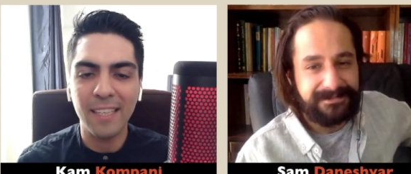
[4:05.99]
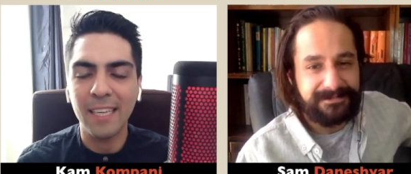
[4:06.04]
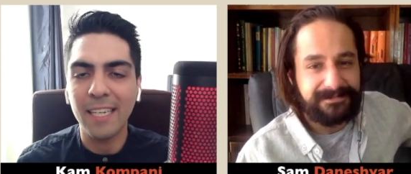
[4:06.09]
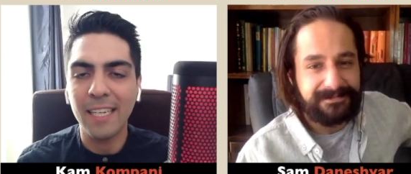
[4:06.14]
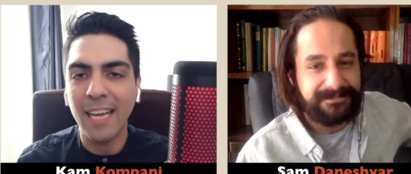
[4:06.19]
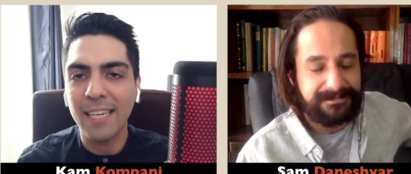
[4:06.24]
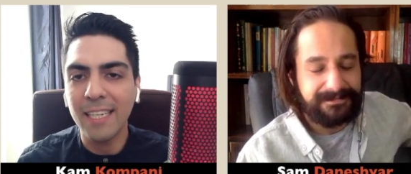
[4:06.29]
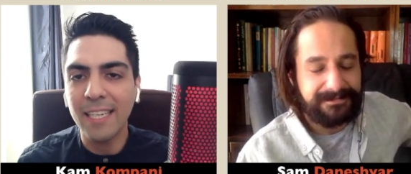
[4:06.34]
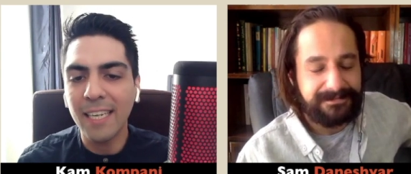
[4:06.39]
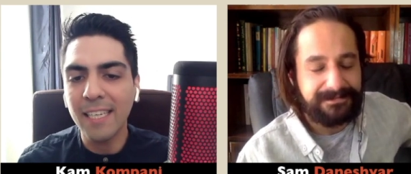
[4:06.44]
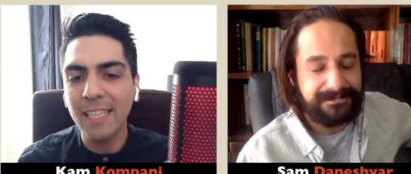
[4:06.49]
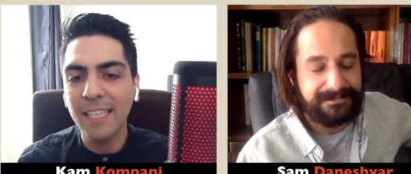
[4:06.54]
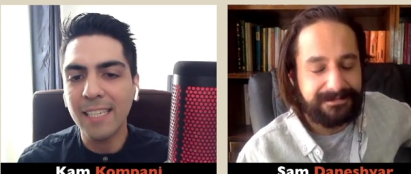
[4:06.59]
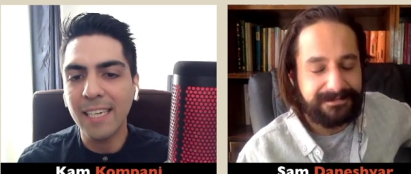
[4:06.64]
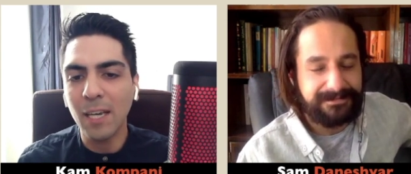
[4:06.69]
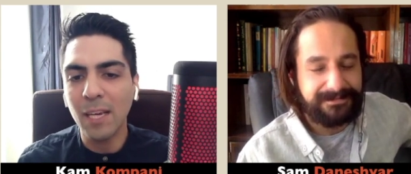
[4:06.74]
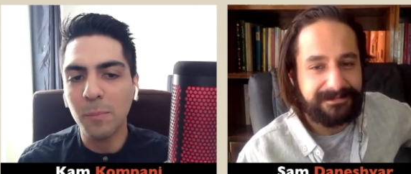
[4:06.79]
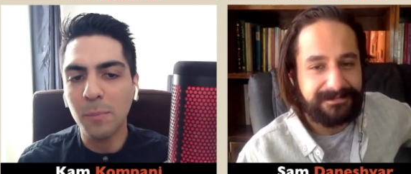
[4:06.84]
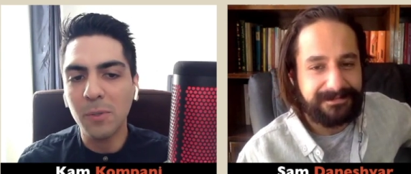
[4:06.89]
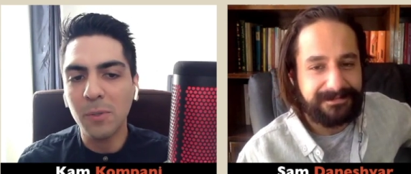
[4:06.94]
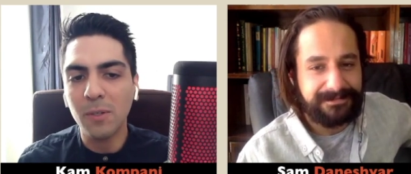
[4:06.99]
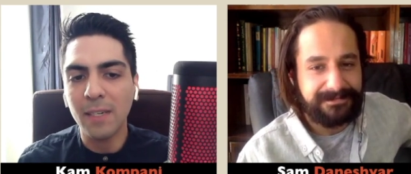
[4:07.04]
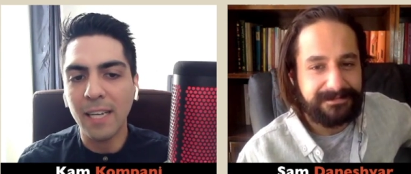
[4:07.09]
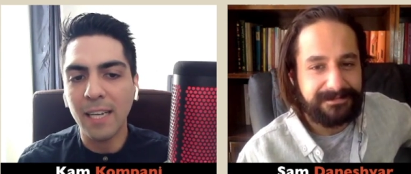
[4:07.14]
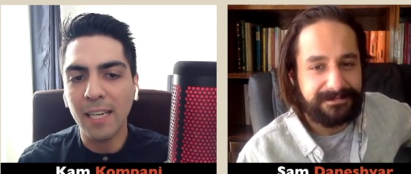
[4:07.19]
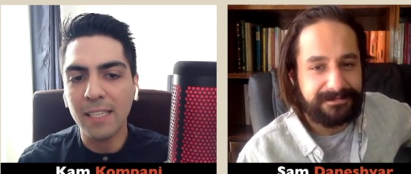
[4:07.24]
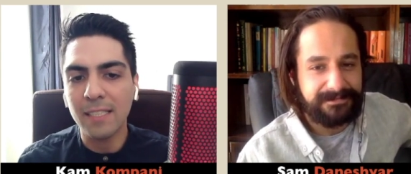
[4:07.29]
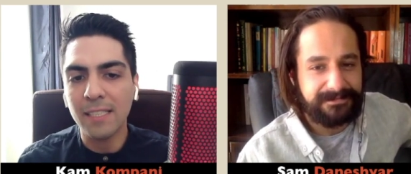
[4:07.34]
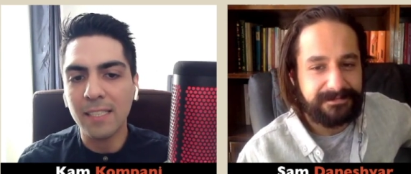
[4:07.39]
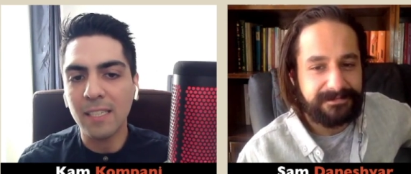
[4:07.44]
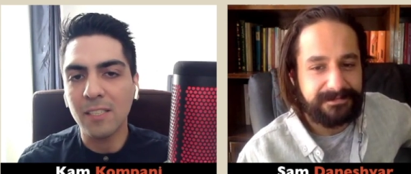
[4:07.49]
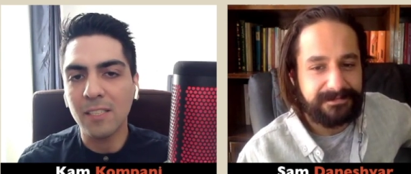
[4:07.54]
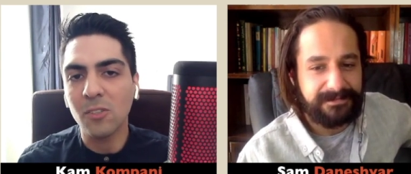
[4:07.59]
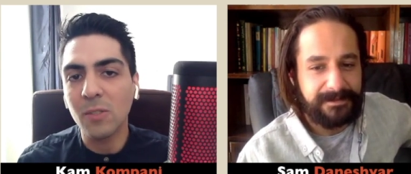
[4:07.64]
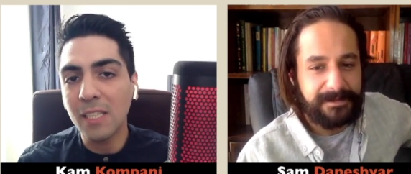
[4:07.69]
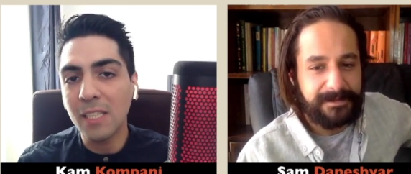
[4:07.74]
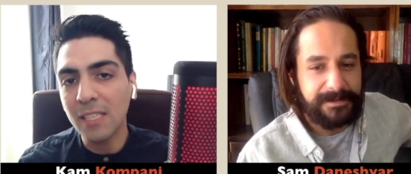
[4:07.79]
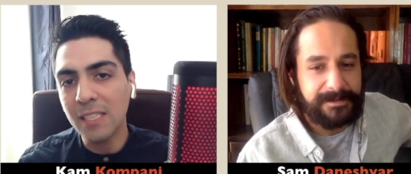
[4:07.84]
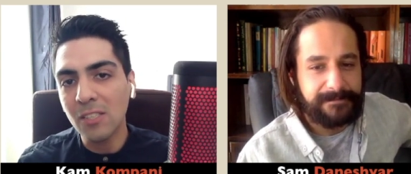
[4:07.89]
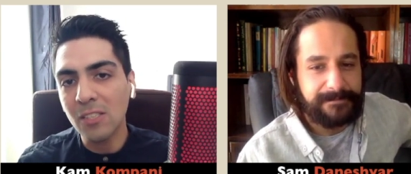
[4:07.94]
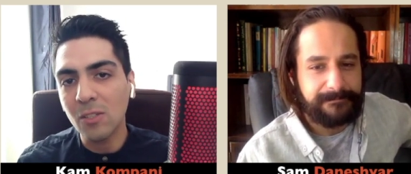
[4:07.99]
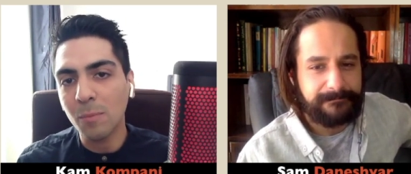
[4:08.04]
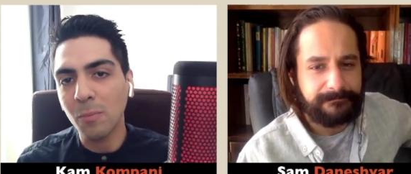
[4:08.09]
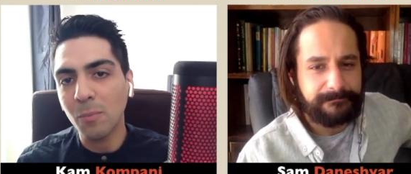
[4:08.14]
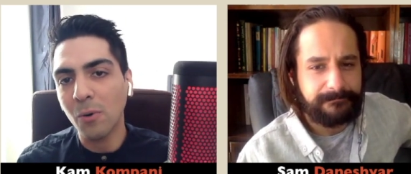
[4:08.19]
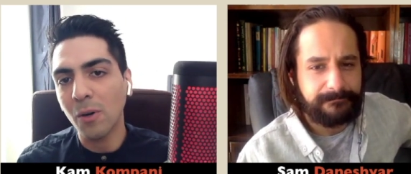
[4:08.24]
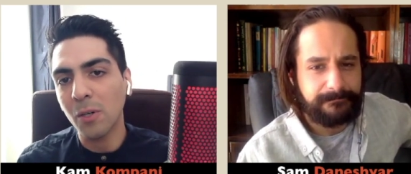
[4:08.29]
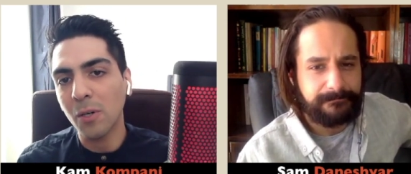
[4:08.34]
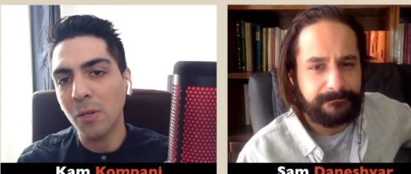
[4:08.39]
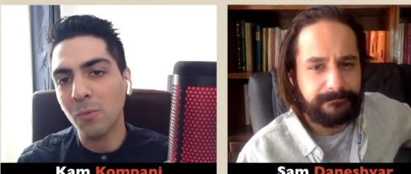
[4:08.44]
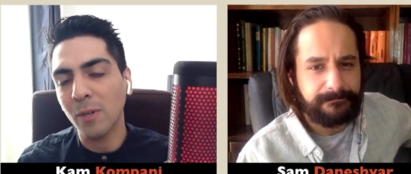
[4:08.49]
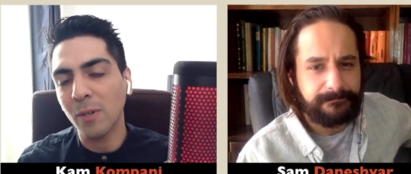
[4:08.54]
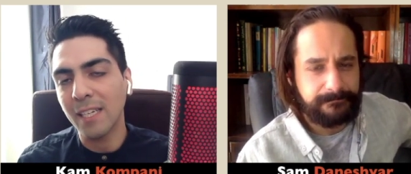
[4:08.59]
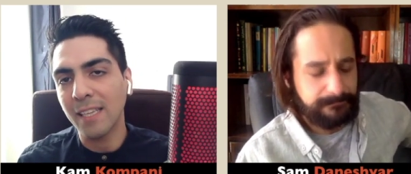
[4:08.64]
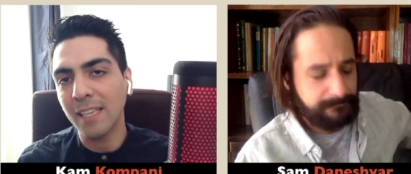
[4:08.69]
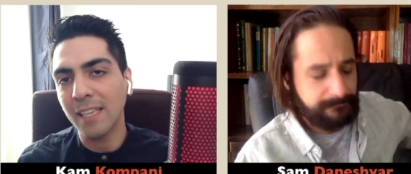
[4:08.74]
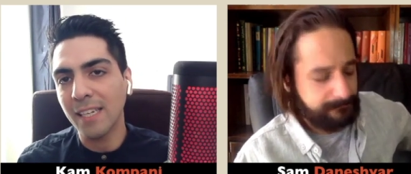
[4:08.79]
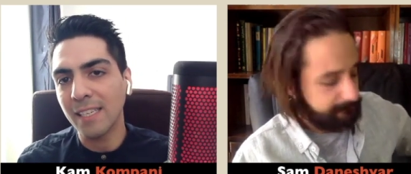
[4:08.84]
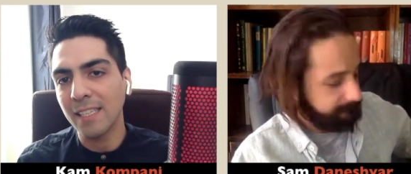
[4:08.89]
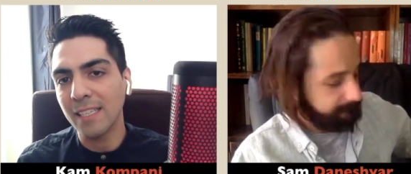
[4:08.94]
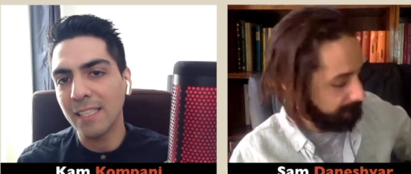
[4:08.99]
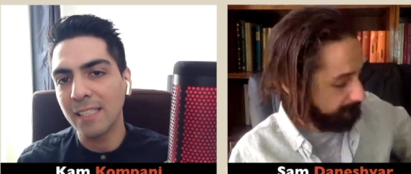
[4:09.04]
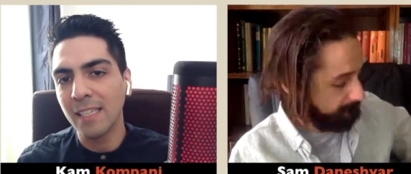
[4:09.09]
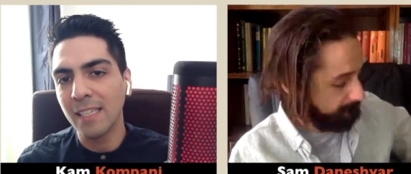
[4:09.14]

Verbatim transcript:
Speaker 1: And then he kept on asking. So this is the part where I think this